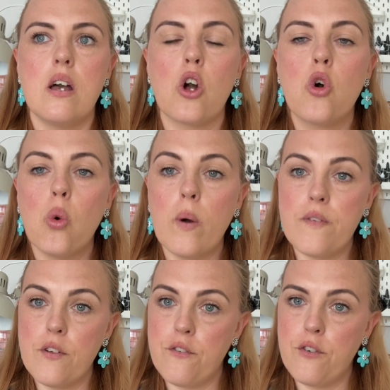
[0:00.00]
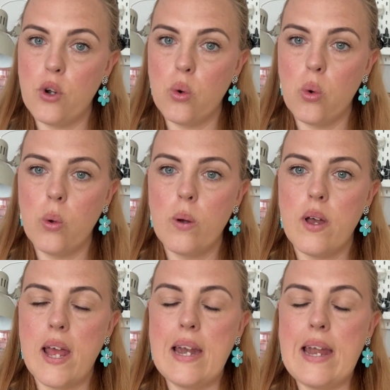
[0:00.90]
go with the flow
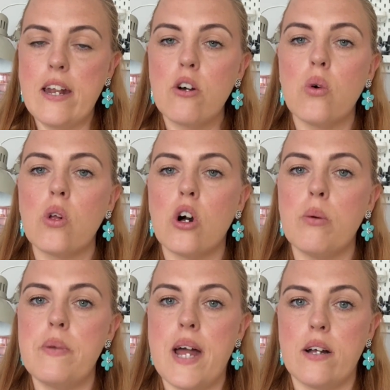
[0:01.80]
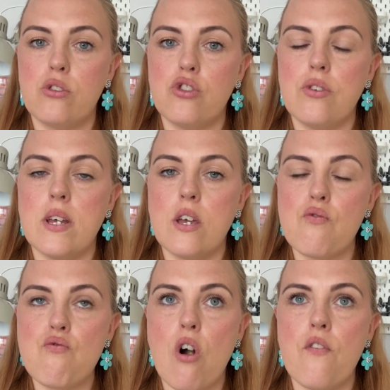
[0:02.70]
and let it all come naturally
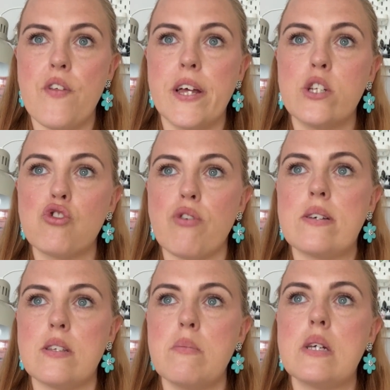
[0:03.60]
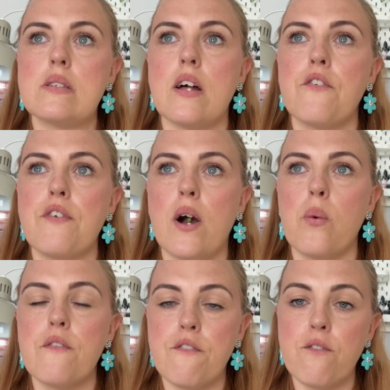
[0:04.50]
rather than stressing myself
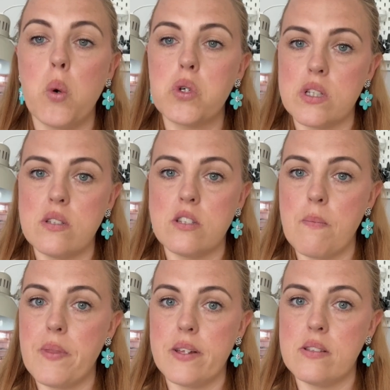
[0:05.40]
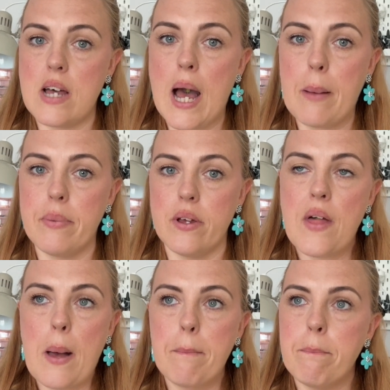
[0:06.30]
out and forcing something to happen
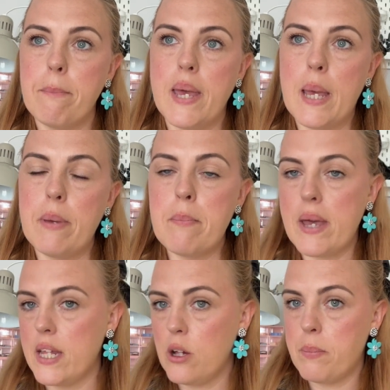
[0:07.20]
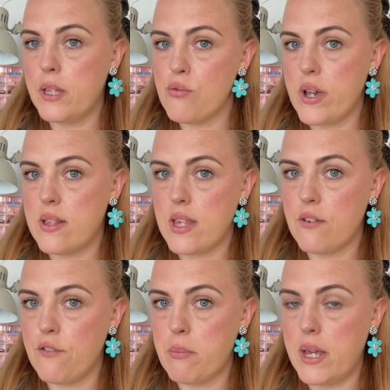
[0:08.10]
that maybe might not be the right
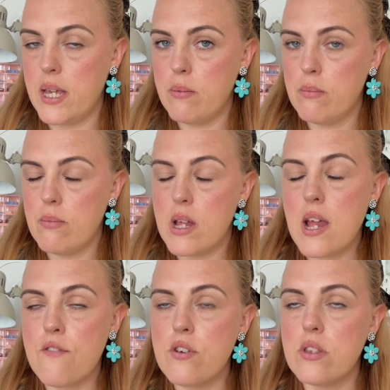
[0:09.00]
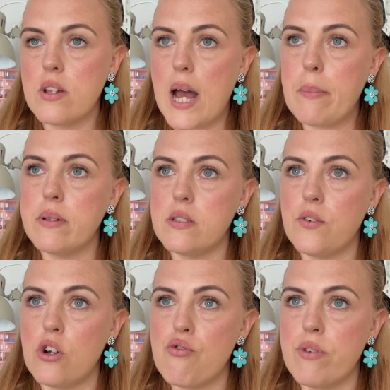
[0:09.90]
thing for me. Everything happens
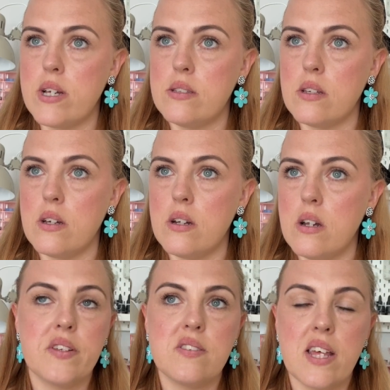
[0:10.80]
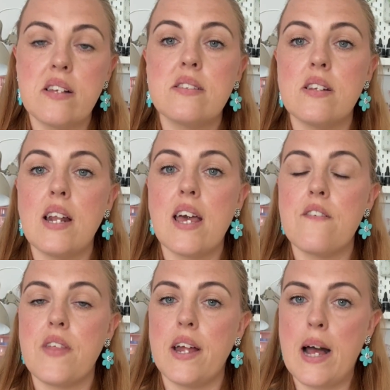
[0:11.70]
for a reason. There's things in
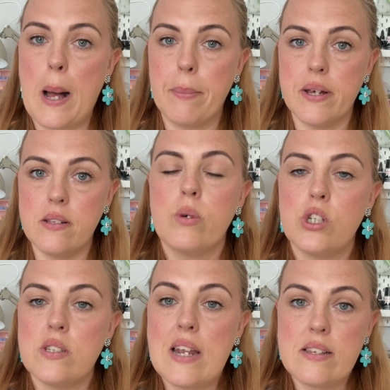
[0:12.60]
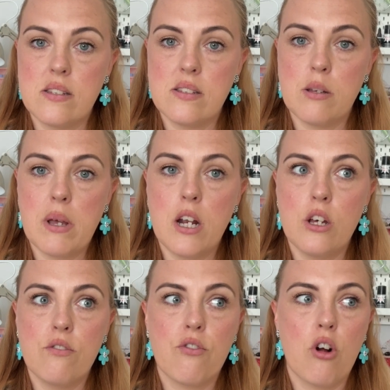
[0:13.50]
life that happens, just lessons to be
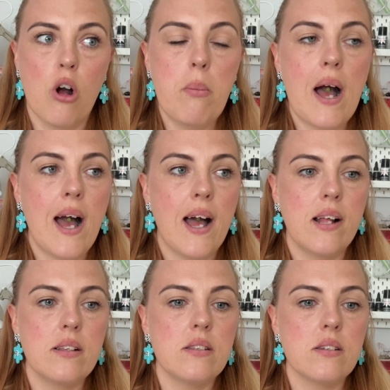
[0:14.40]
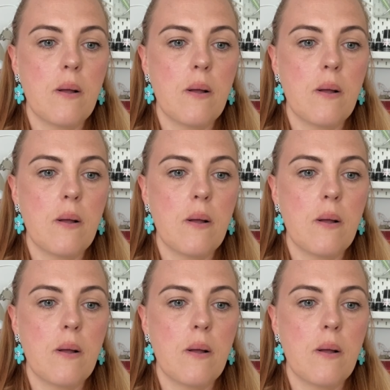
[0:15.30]
learned from, and